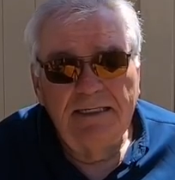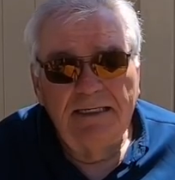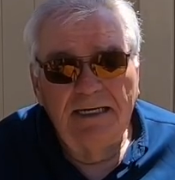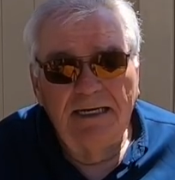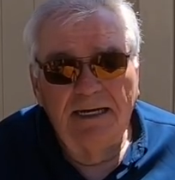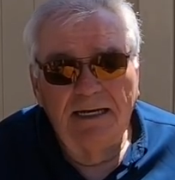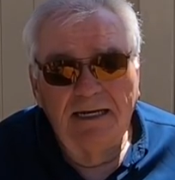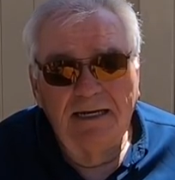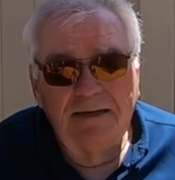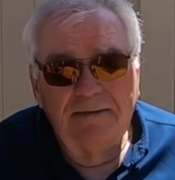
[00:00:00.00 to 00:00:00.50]

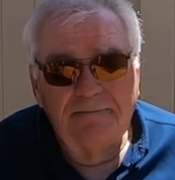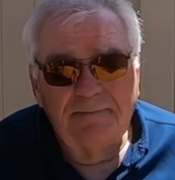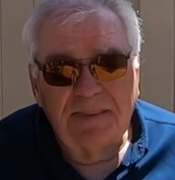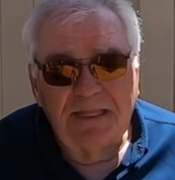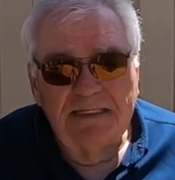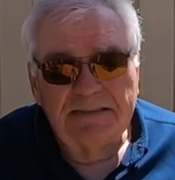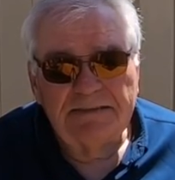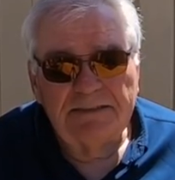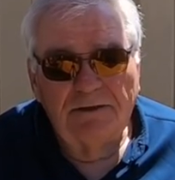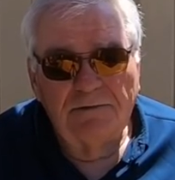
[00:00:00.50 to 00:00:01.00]
And
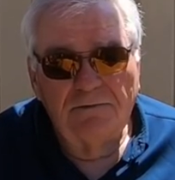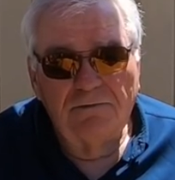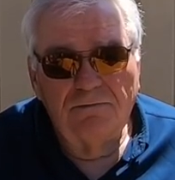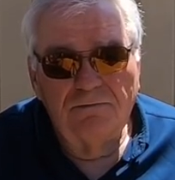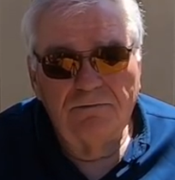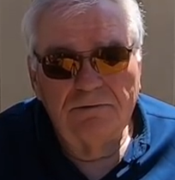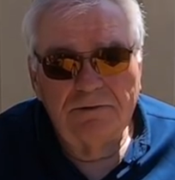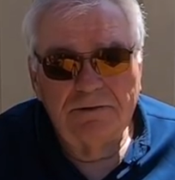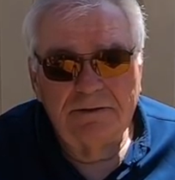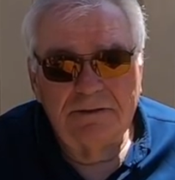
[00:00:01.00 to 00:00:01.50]

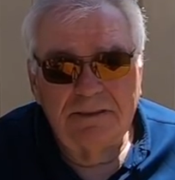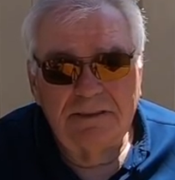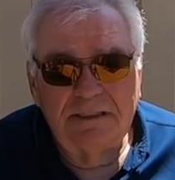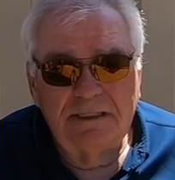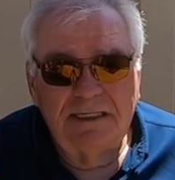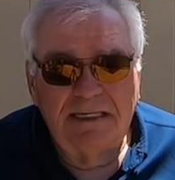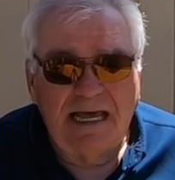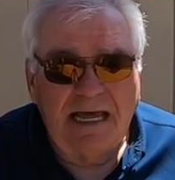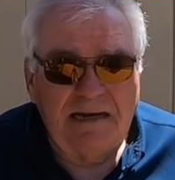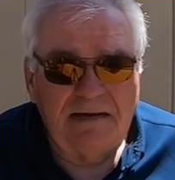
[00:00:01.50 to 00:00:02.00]

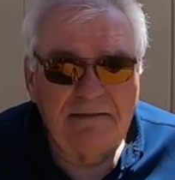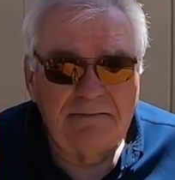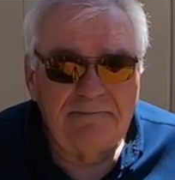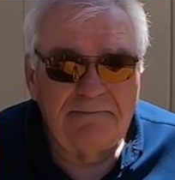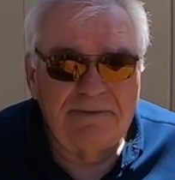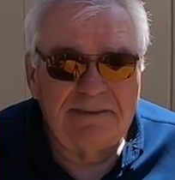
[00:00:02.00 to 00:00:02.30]
it got a little,